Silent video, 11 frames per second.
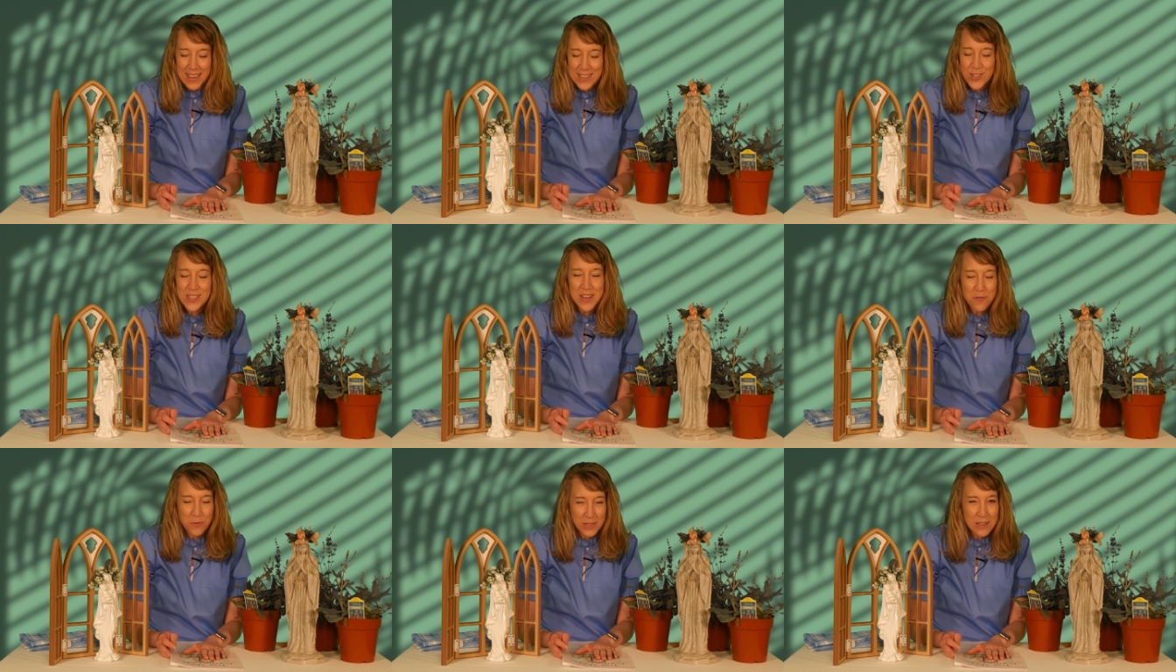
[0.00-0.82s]
it's just going
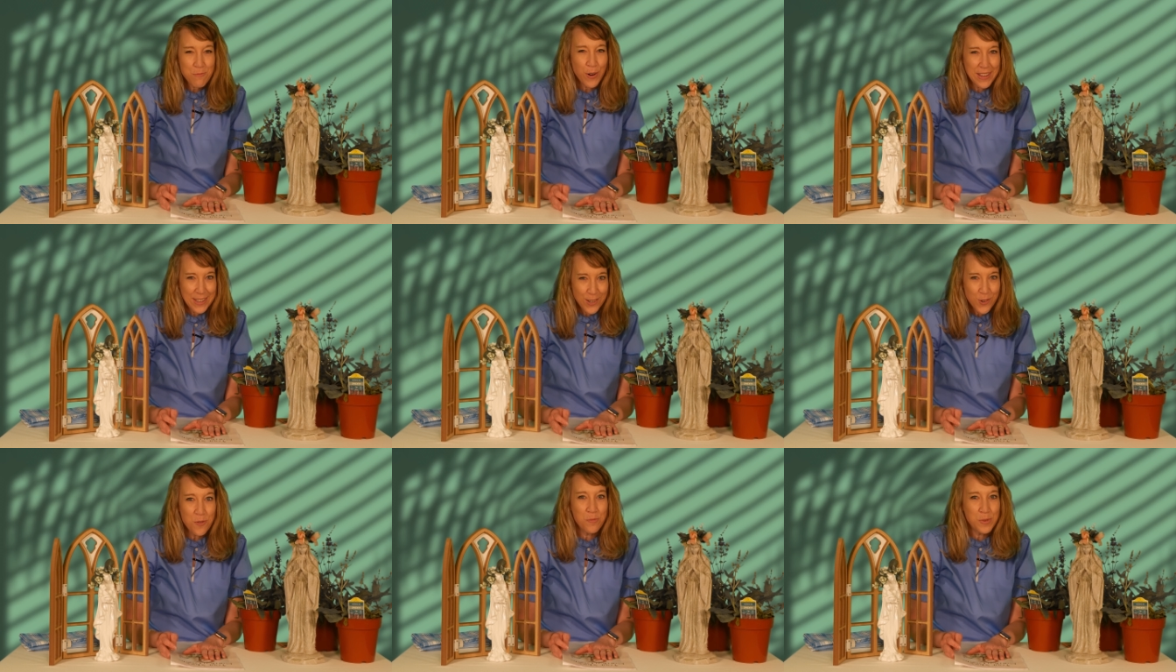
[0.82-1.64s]
to really bring
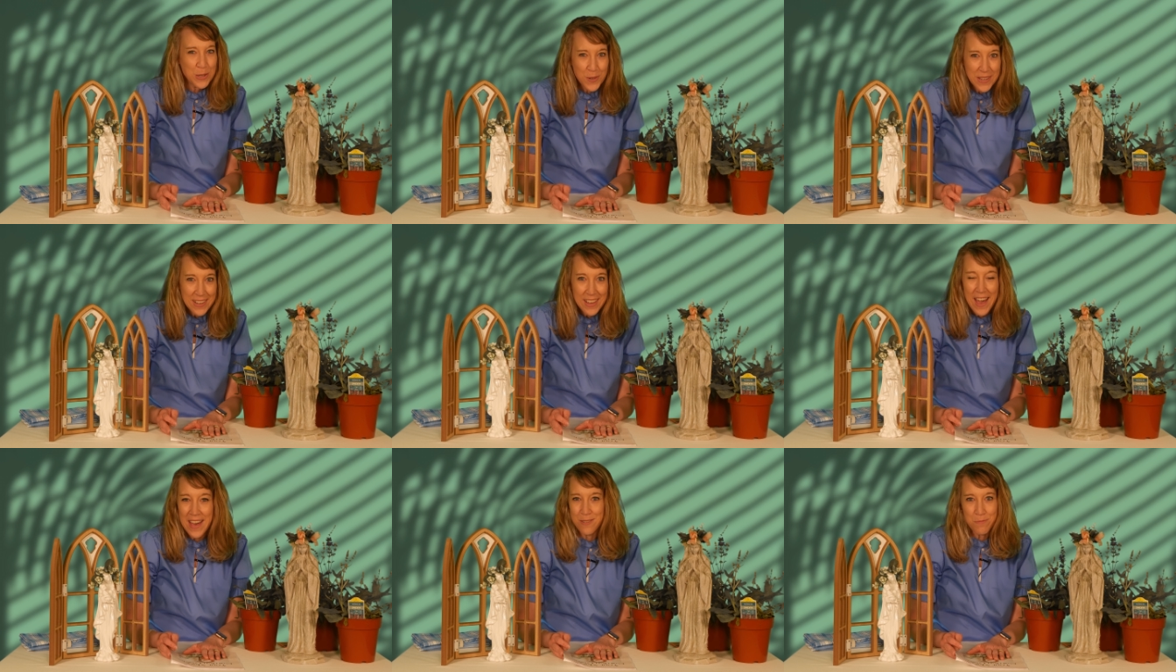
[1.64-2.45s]
you beauty
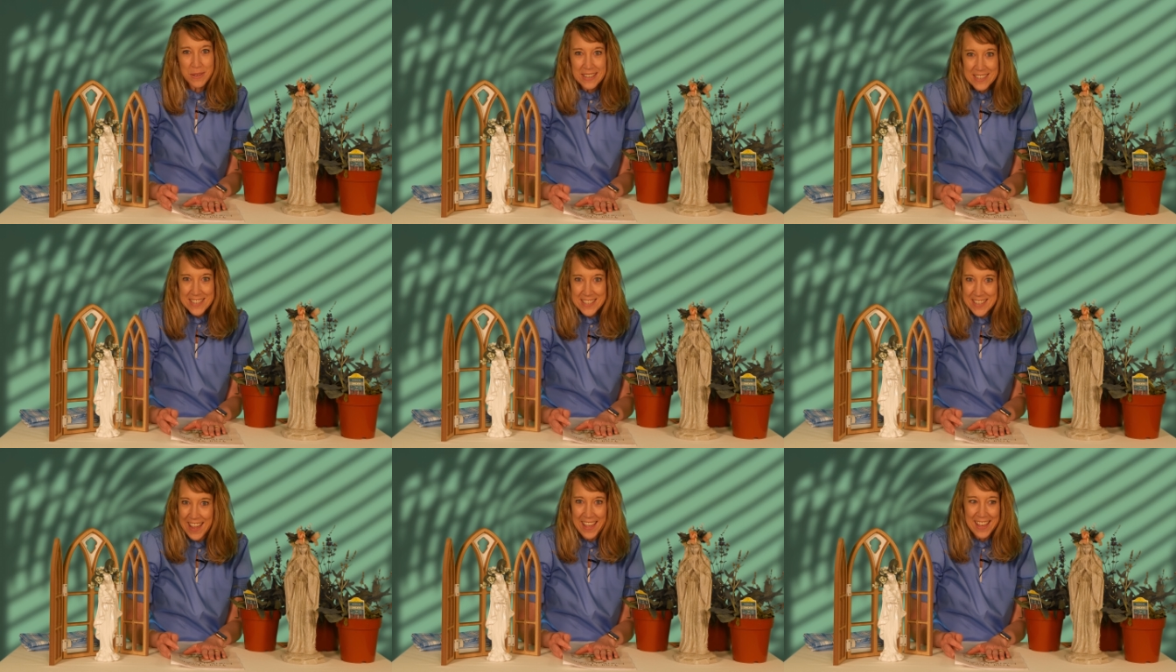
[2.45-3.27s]
and
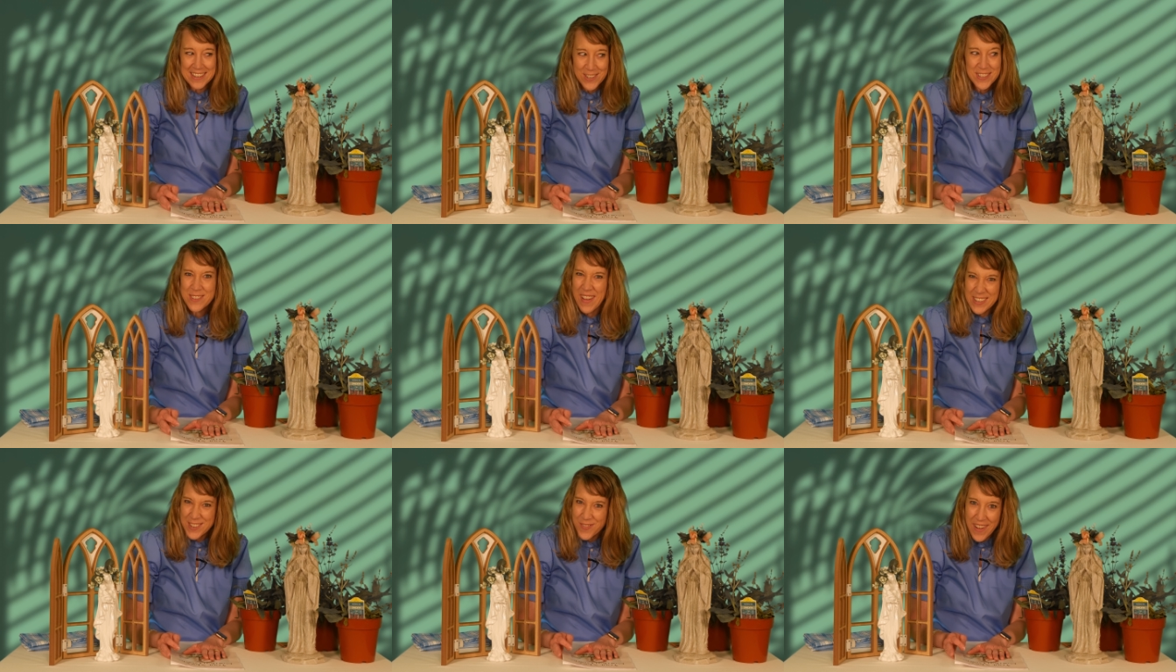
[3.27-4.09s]
peace and just some
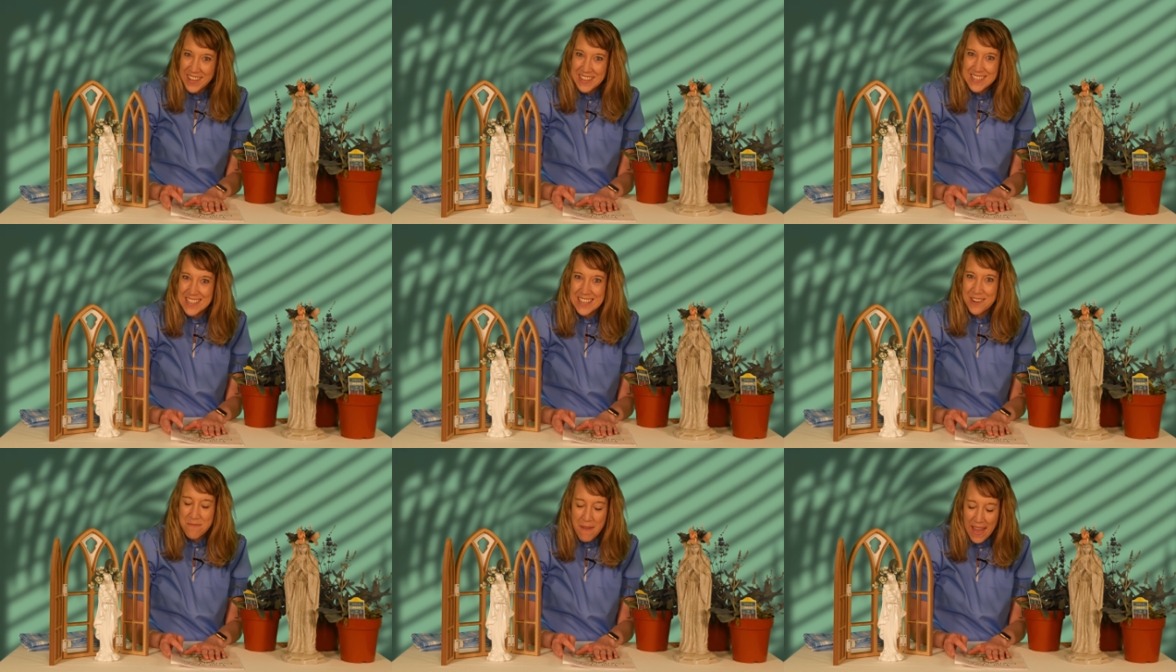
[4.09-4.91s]
extra fun into
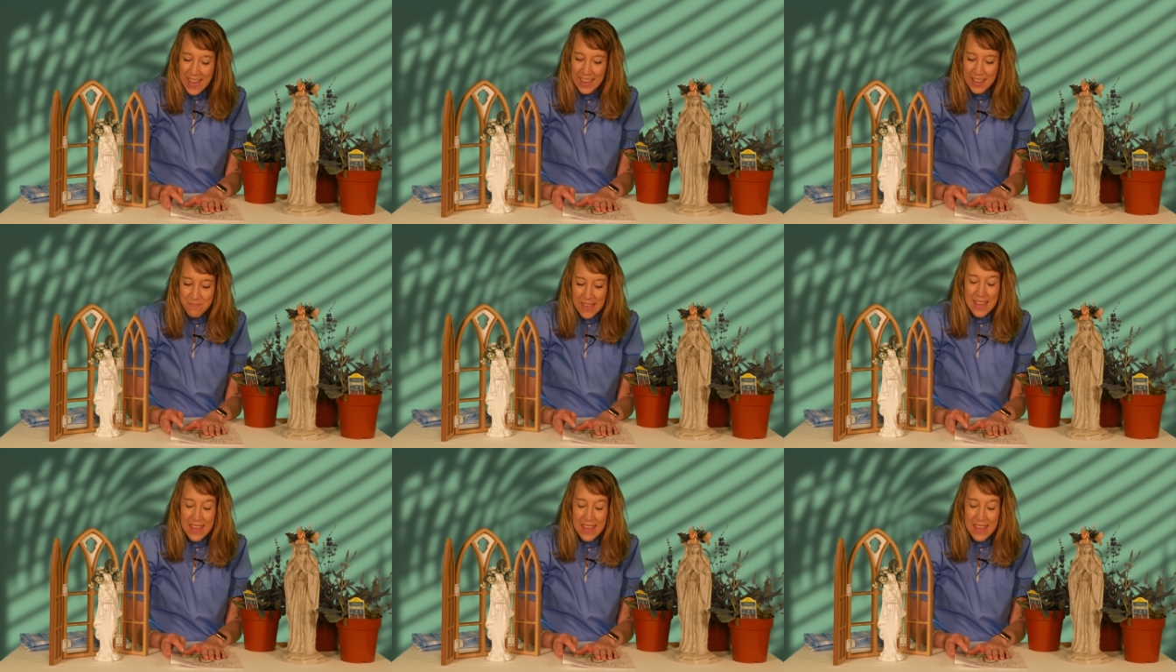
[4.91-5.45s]
your May.